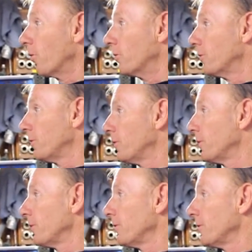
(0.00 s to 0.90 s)

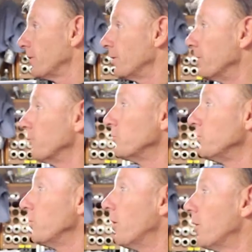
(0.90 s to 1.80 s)
And then when
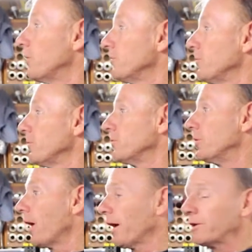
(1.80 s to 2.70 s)
you're done,
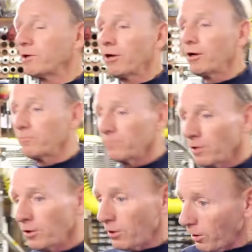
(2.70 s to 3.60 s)
you hang it up.
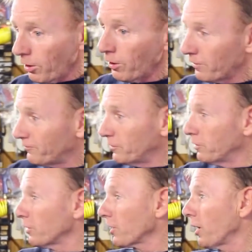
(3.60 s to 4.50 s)
Or if you
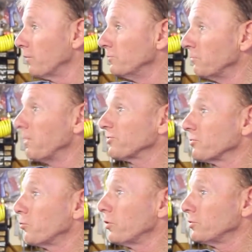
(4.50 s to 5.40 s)
look up and you're
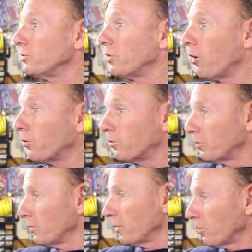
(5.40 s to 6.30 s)
missing one, you know,
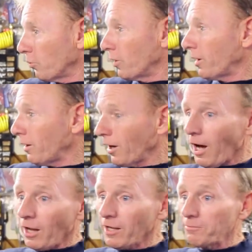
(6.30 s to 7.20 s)
well,
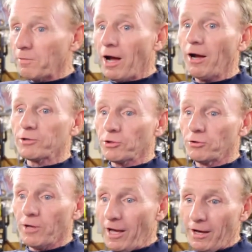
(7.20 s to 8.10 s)
I left my air
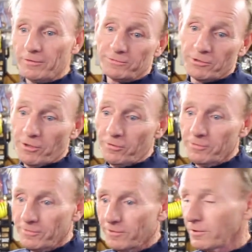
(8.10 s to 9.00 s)
tool out, you know.
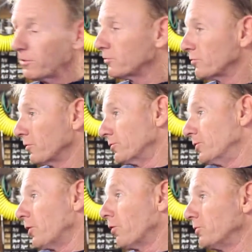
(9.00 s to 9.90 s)
So
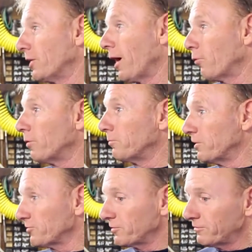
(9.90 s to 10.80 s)
you know you got one
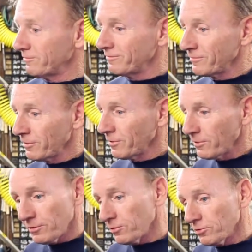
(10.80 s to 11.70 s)
missing.
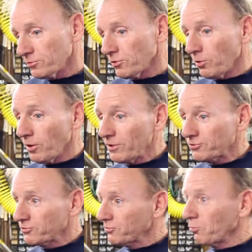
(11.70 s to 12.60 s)
So
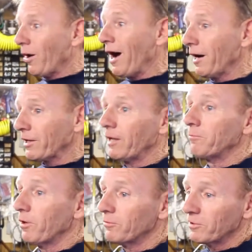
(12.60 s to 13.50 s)
that's why I
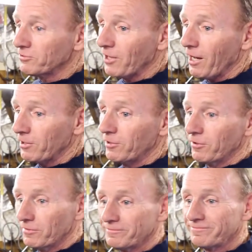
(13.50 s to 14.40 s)
came up with this idea.